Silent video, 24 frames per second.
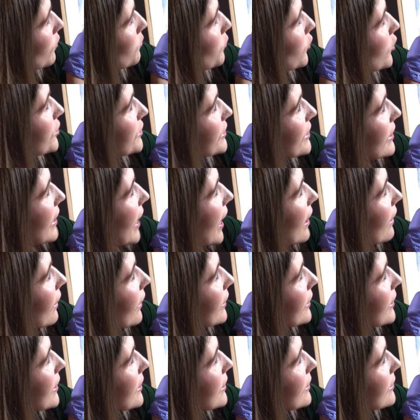
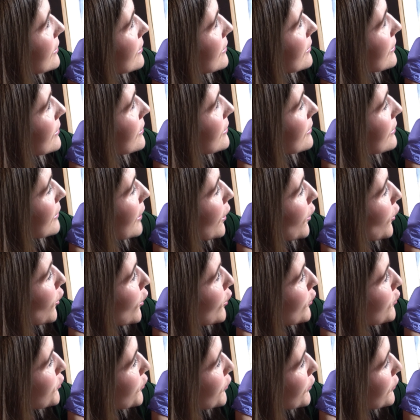personalities,
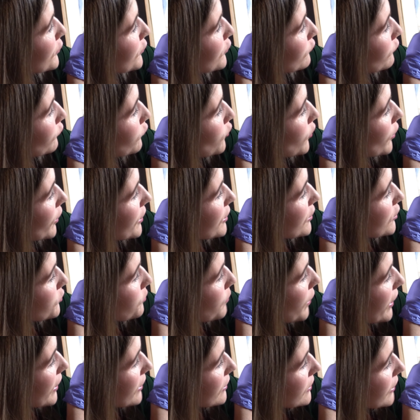characters for his
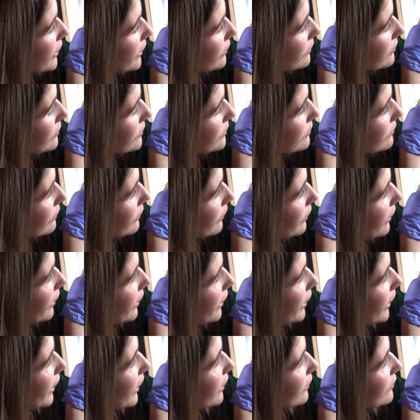paintings.
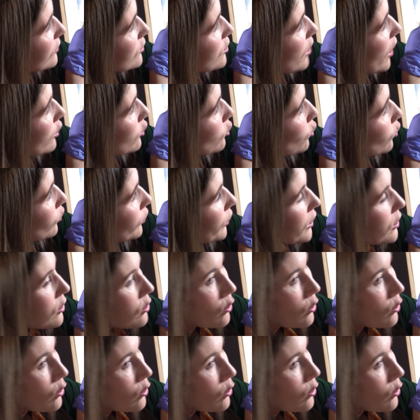It's not only